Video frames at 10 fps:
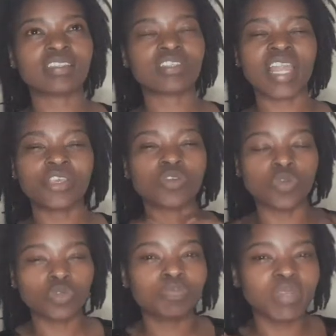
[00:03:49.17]
like you
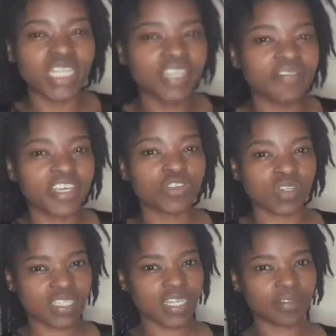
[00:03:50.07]
don't believe in
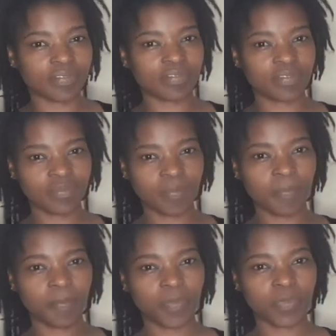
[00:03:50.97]
yourself.
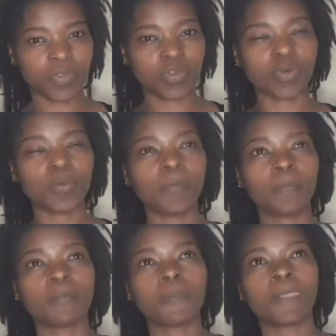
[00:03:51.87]
You don't
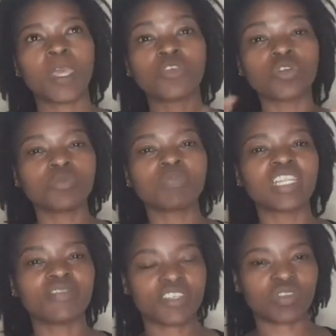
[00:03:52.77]

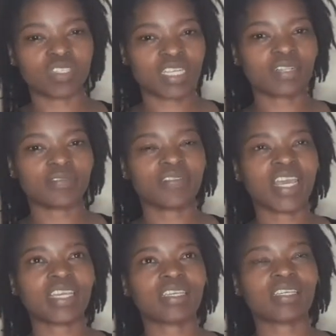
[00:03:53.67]
believe in yourself.
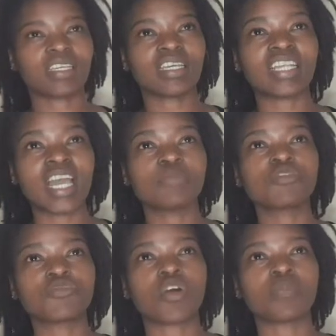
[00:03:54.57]
Like it comes
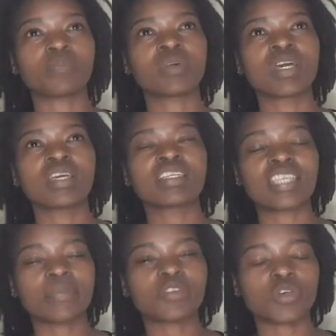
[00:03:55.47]
from
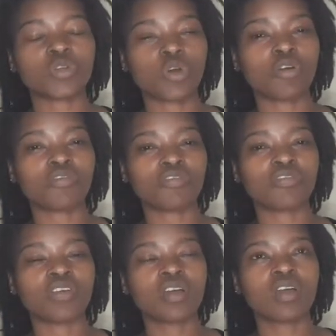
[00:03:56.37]
some sort
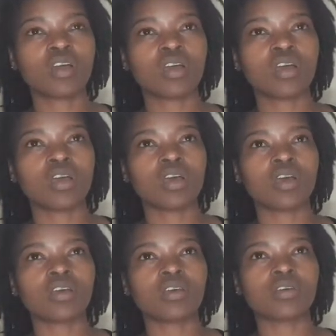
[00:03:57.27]
of
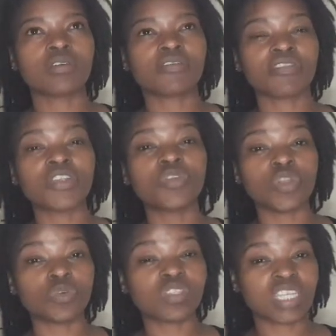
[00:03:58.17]
very
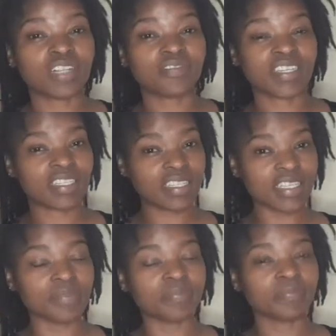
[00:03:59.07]
low
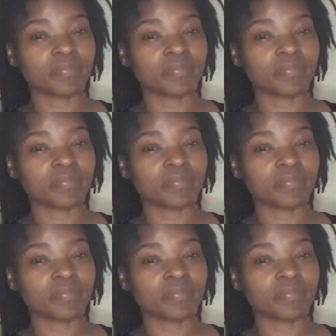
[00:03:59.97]
self-esteem